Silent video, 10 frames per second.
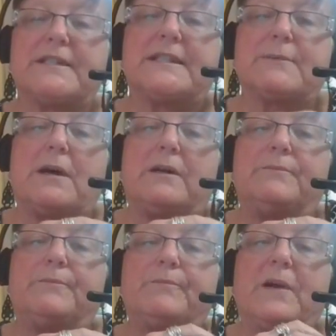as well,
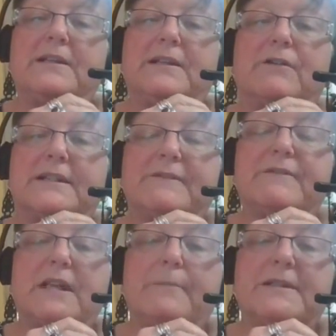or a different
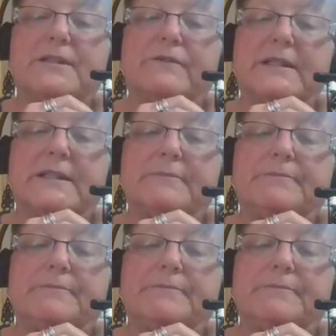type of service.